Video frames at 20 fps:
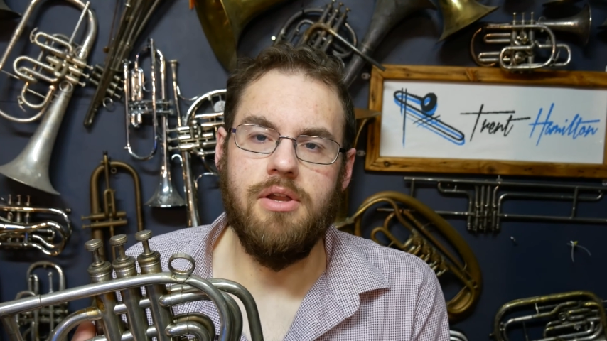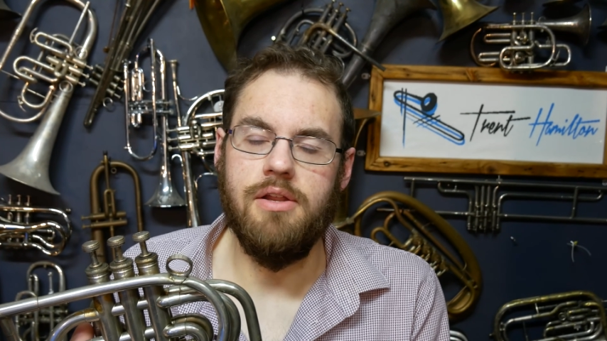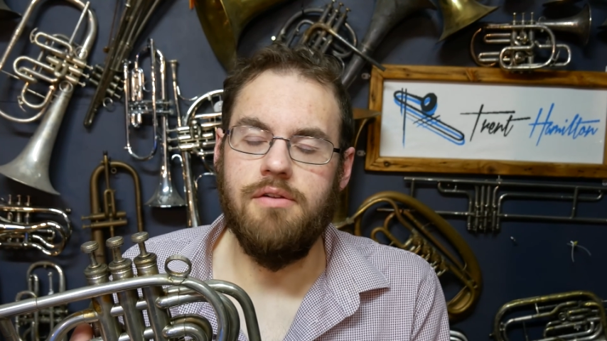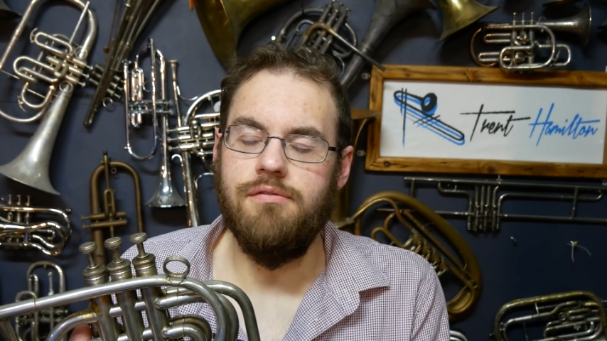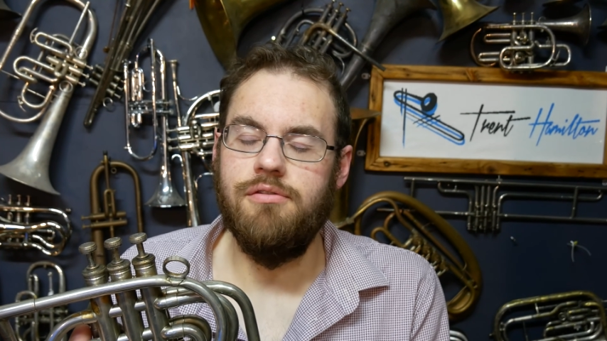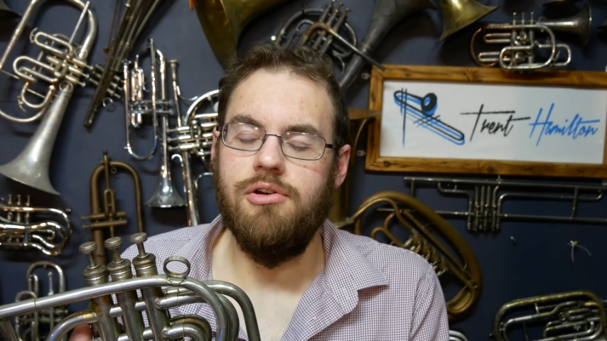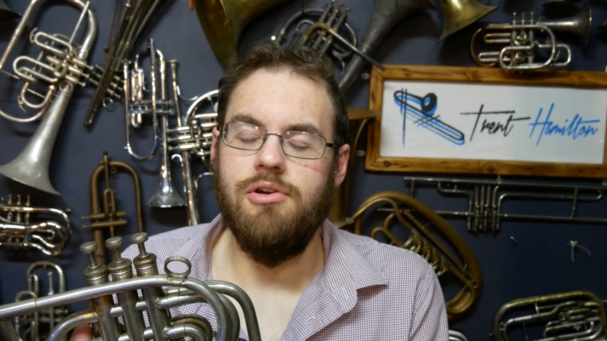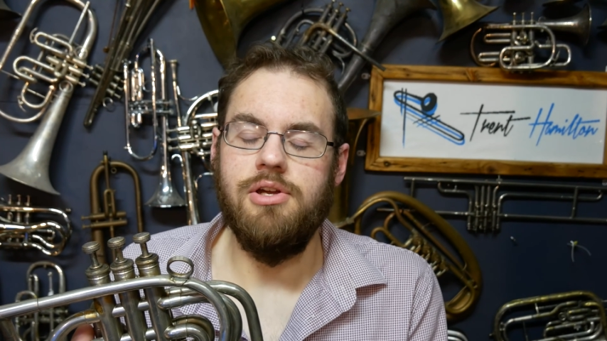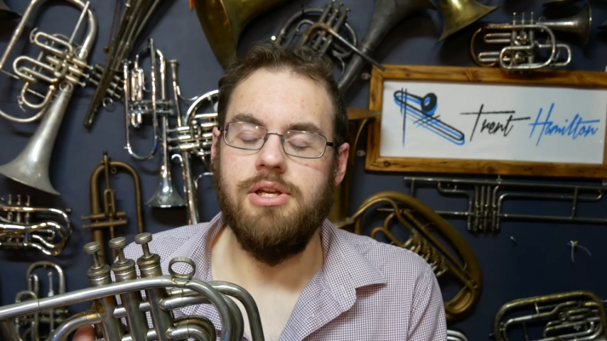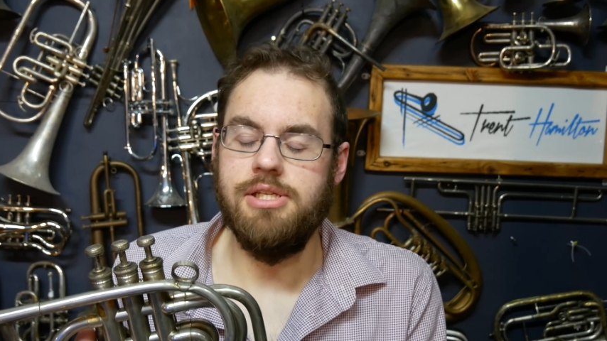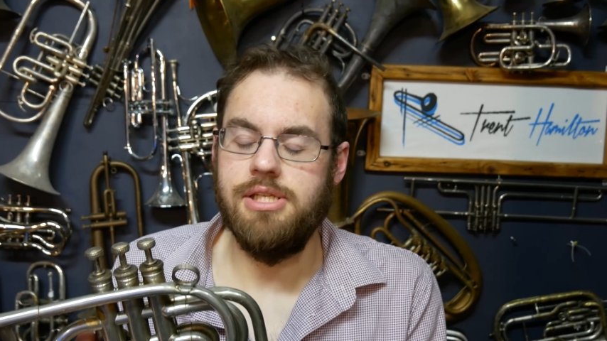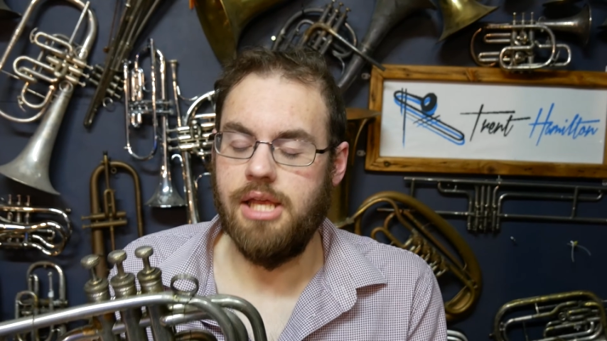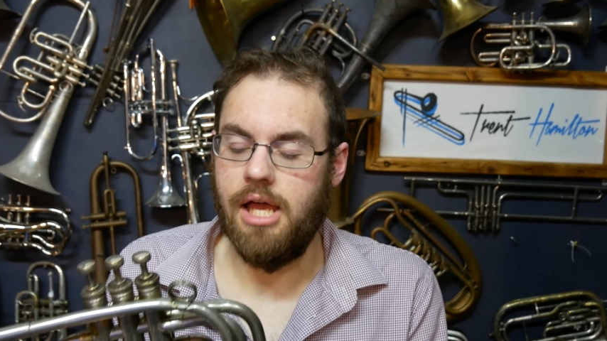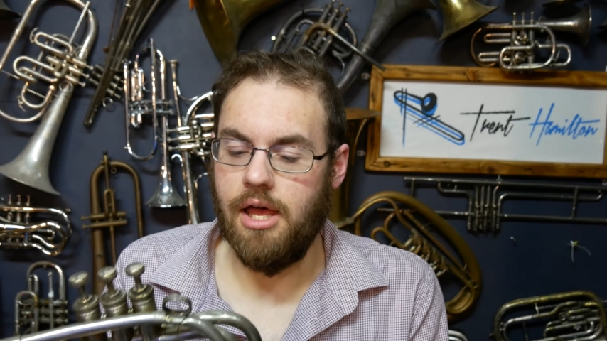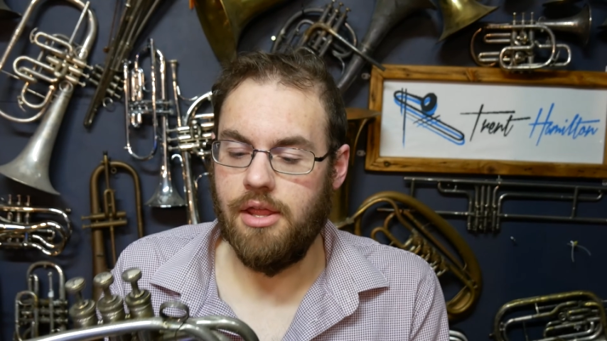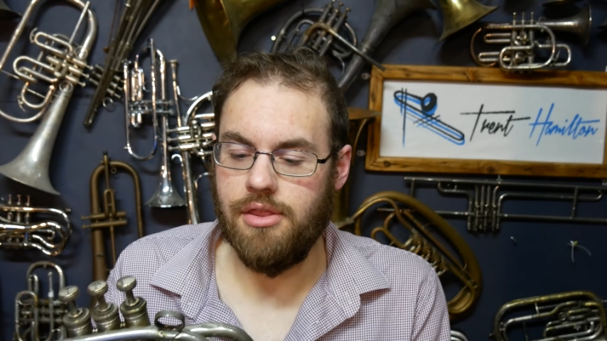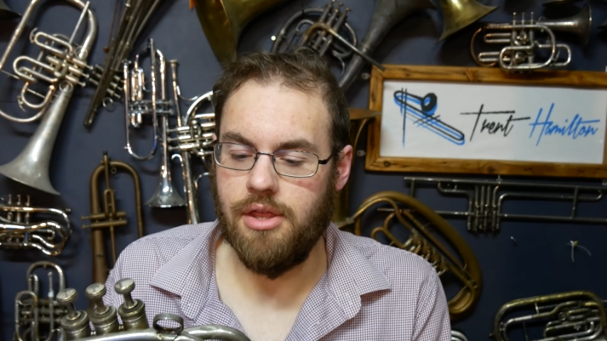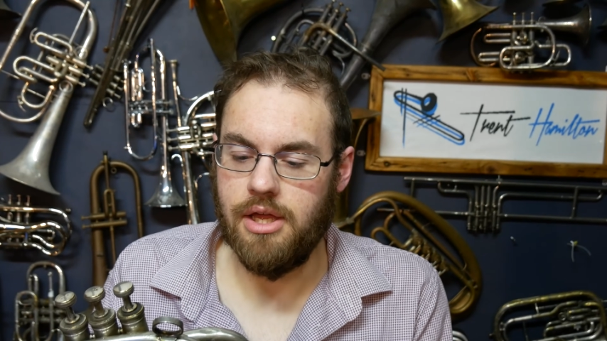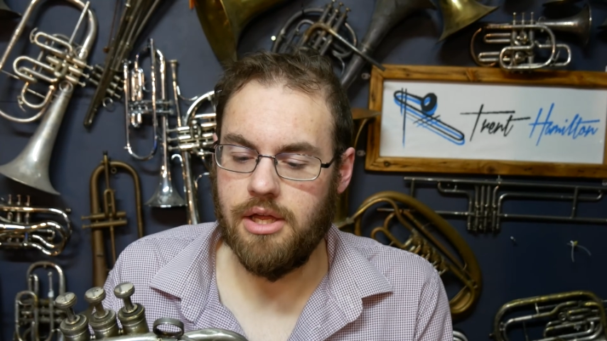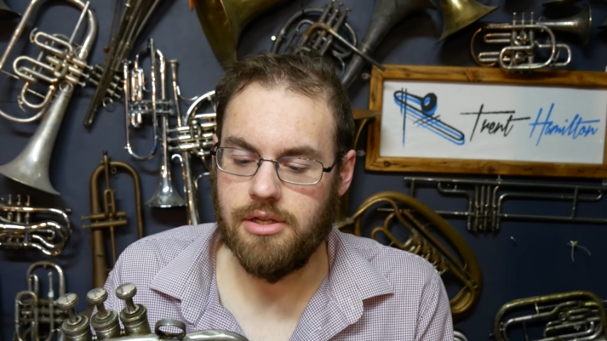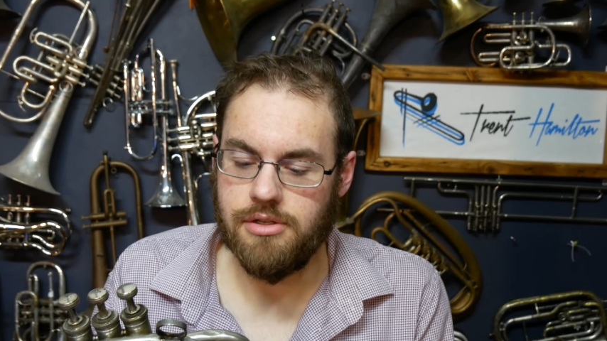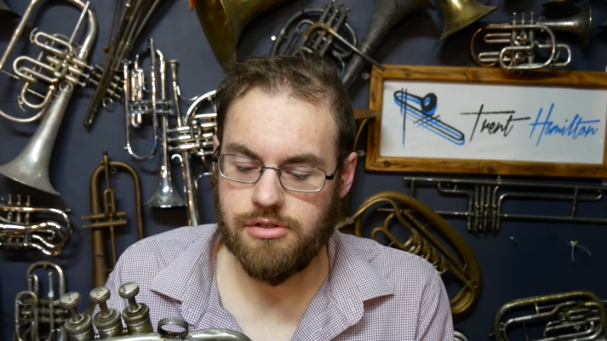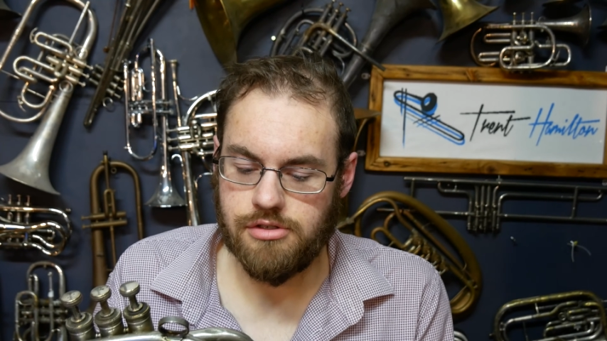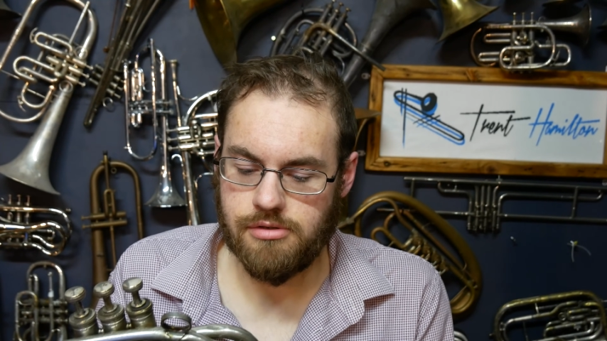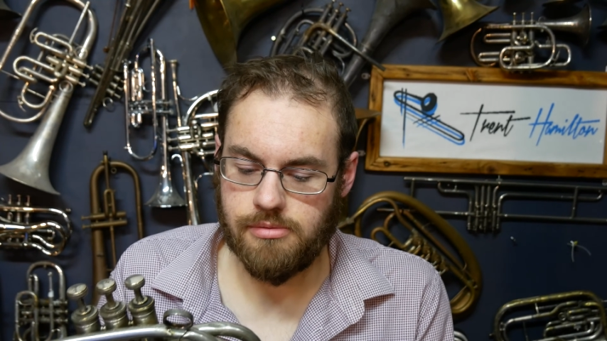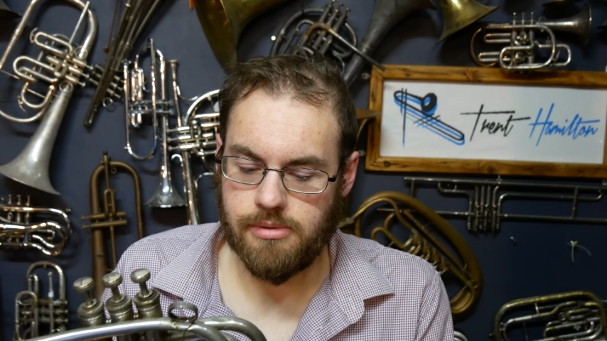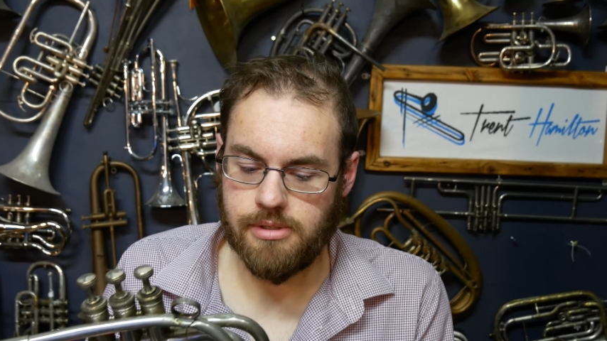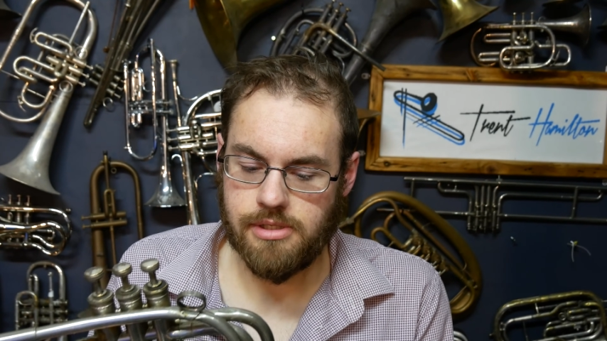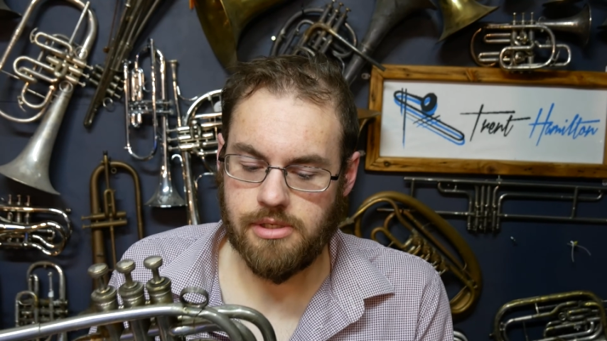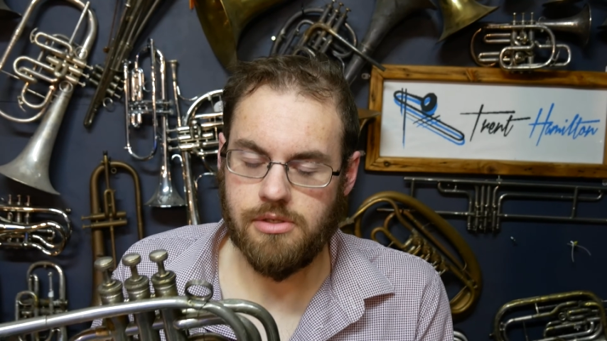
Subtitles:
and various other instruments.